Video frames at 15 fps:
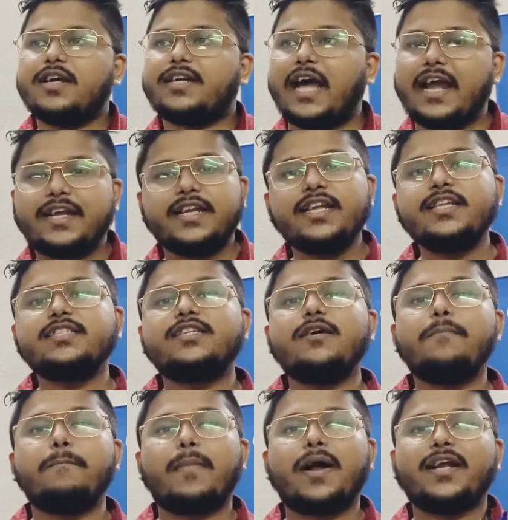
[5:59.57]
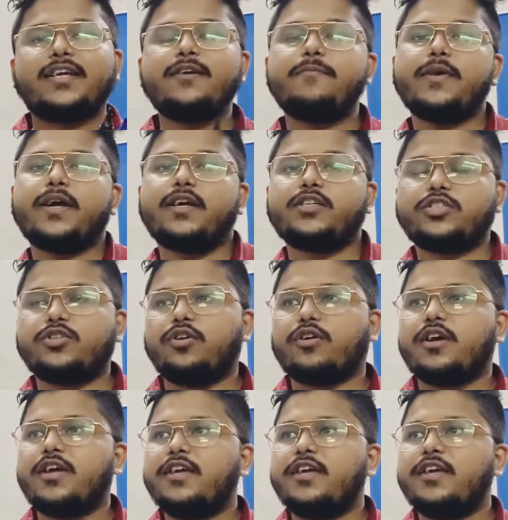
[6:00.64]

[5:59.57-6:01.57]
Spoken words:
Titan is a multi-bagger stock.